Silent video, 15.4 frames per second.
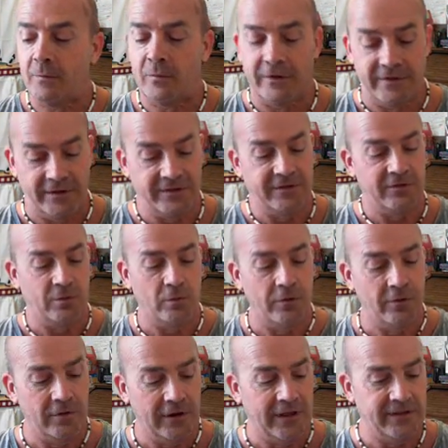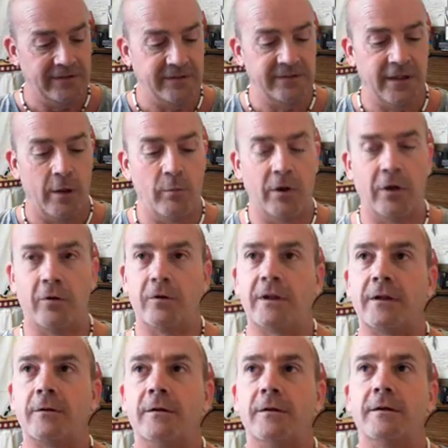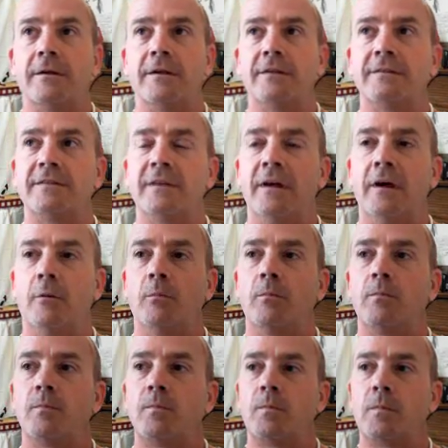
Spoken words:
But this is one of the lessons I'm learning is, I've